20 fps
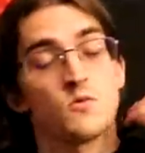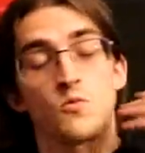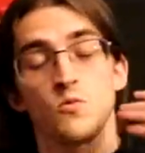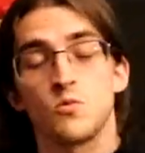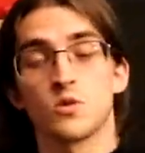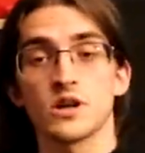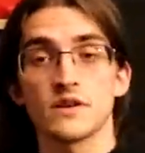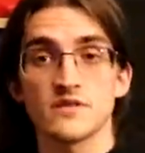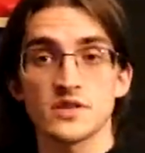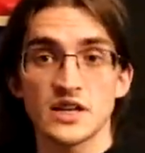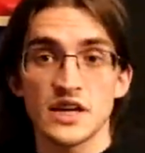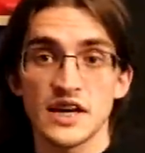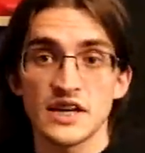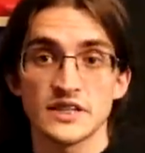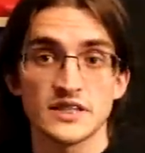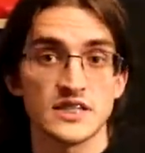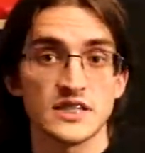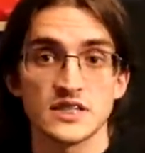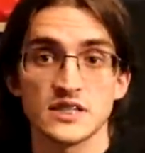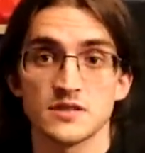whatever the
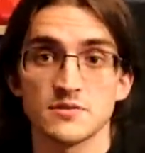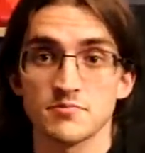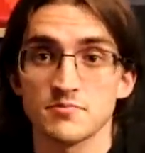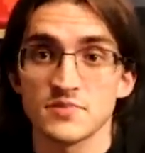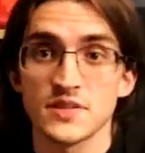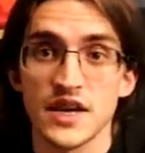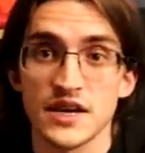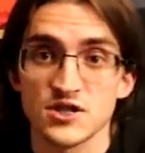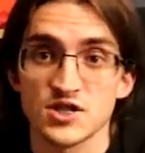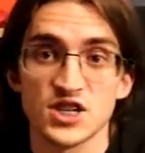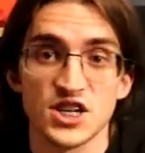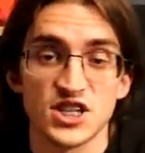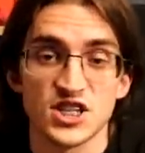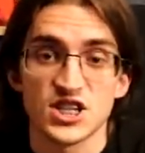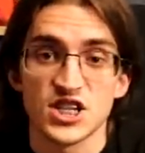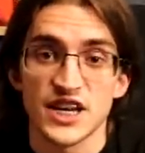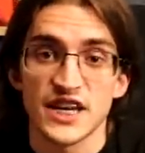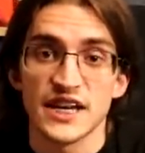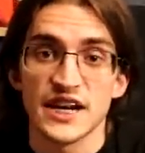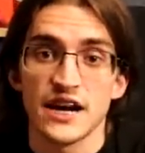case is, yeah,
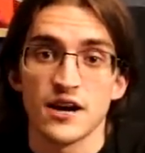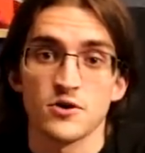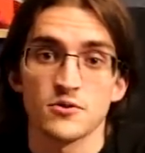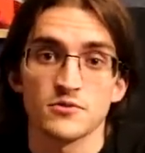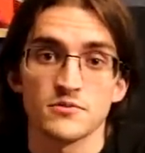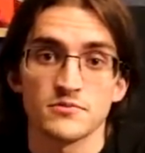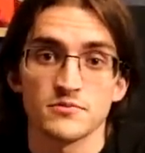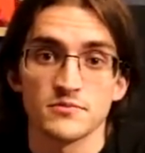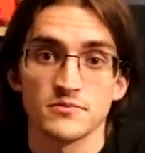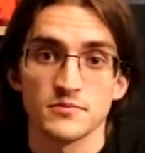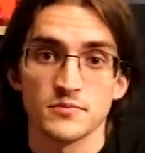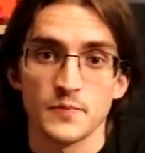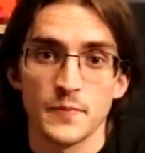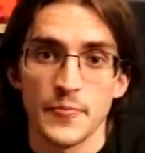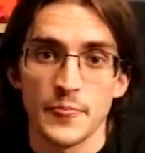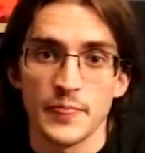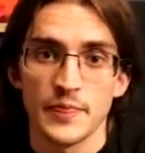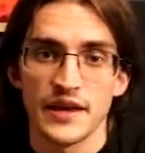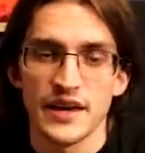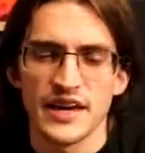check it out.
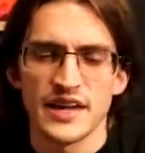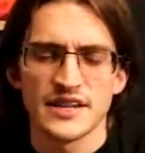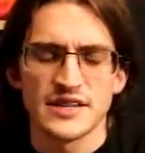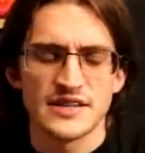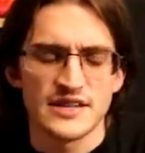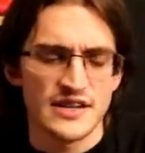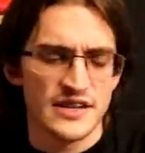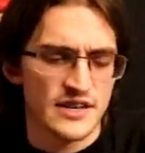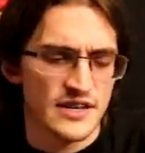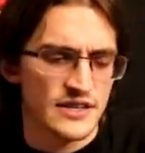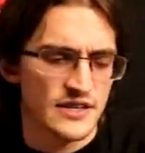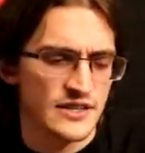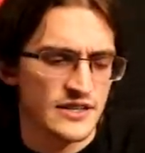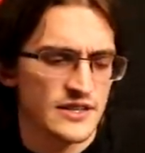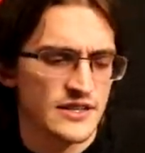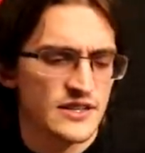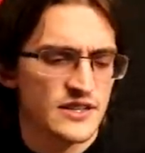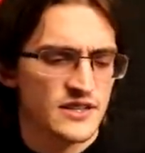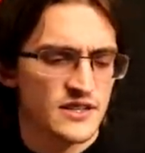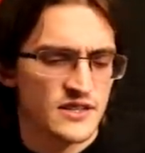And I
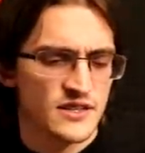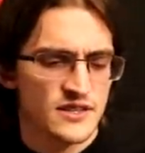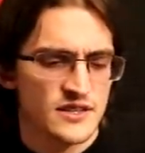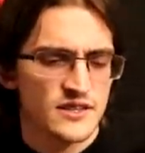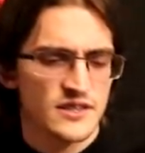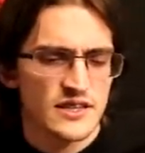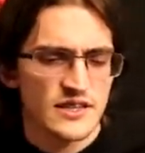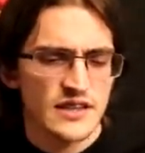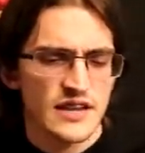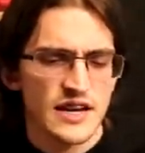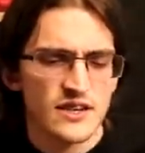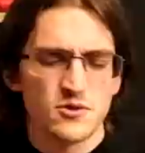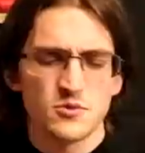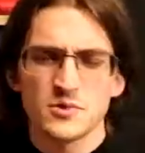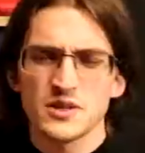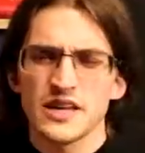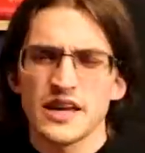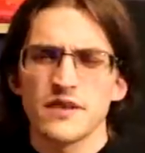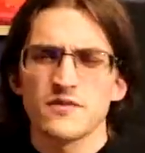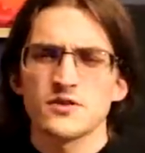don't
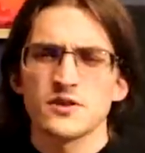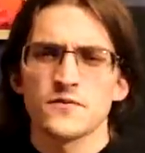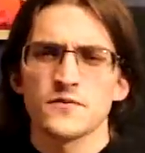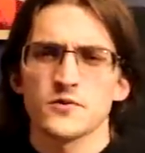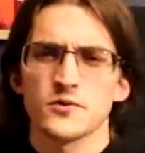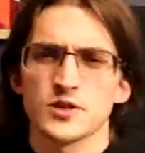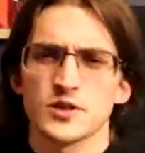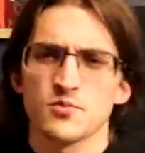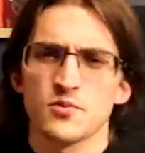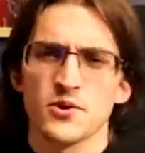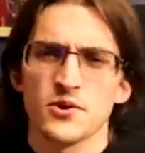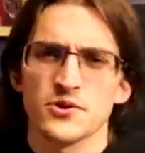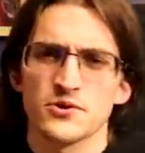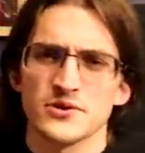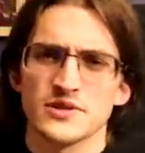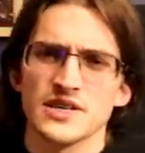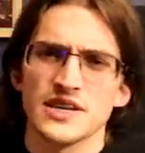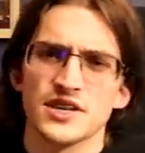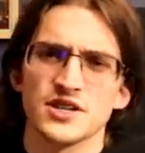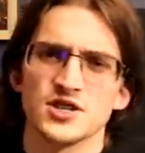really have enough for a spoiler
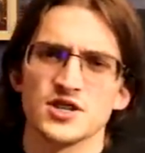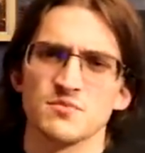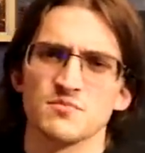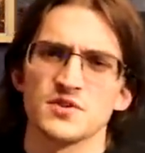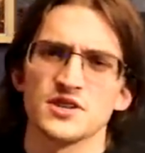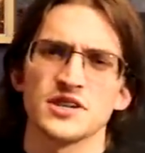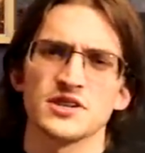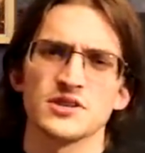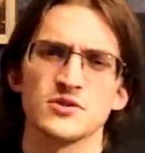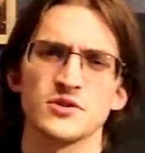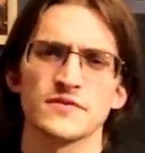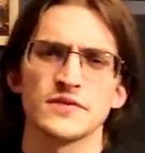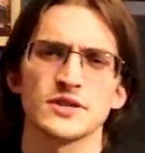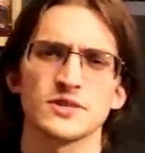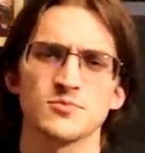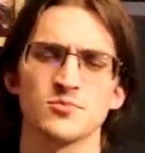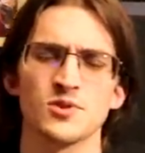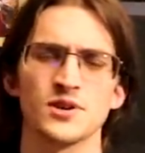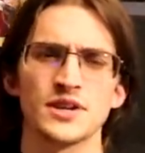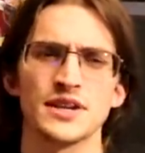section, but I do have
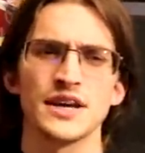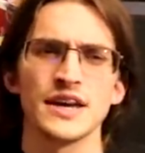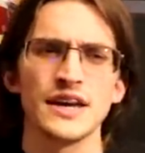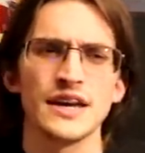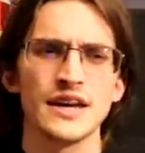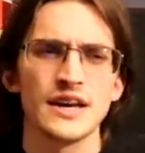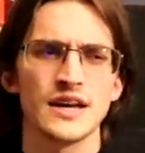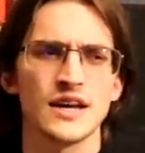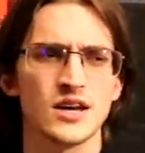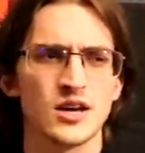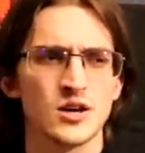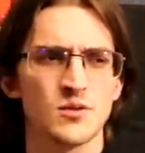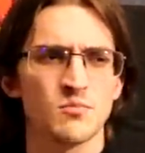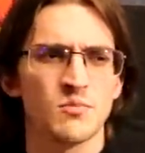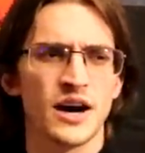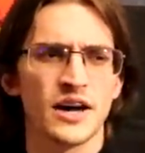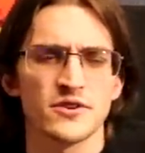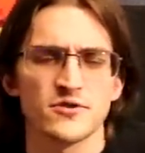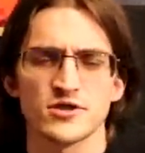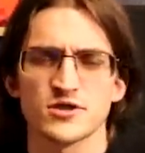this one
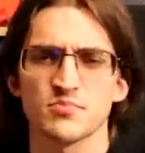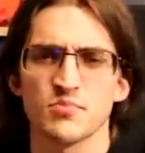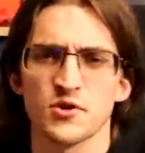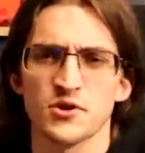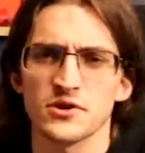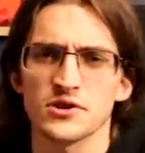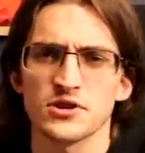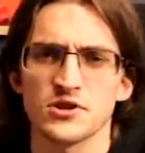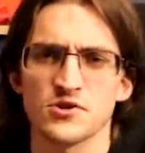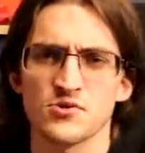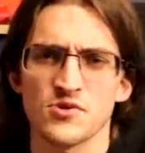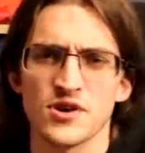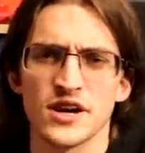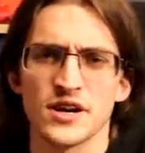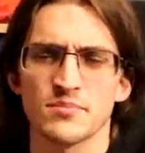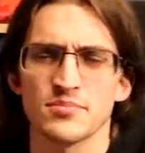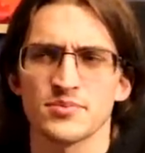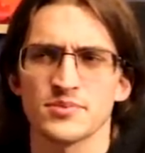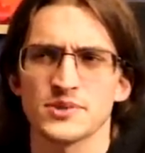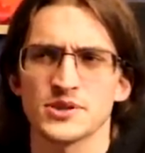minor spoiler
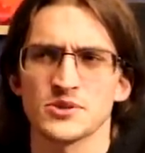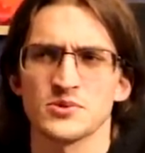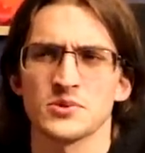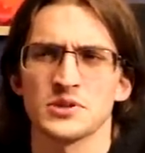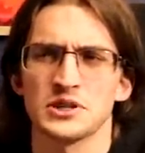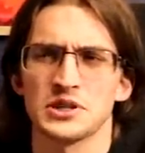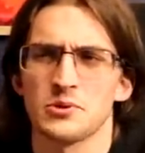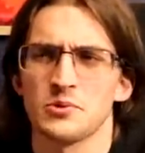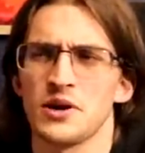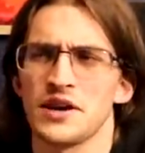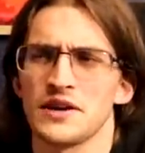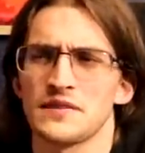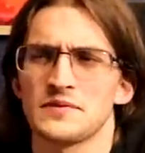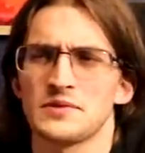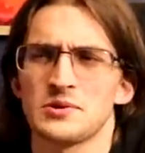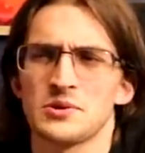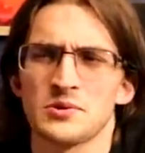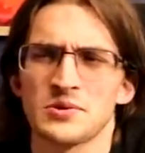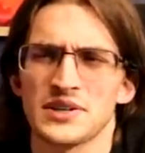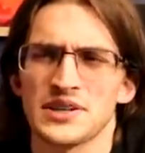gripe, so click away if you
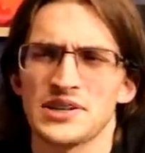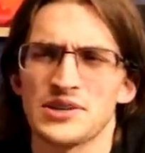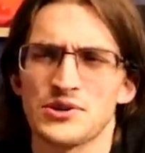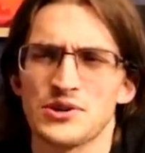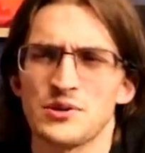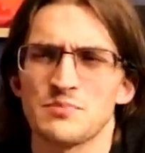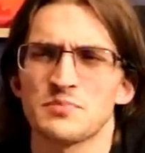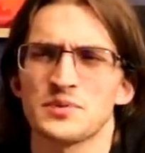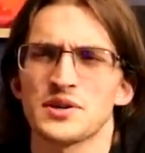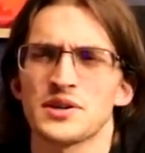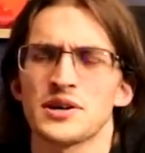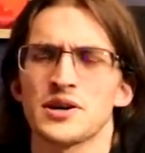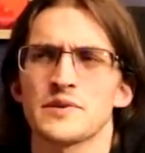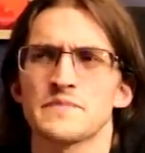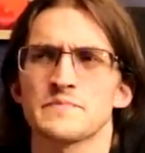don't want to hear it. But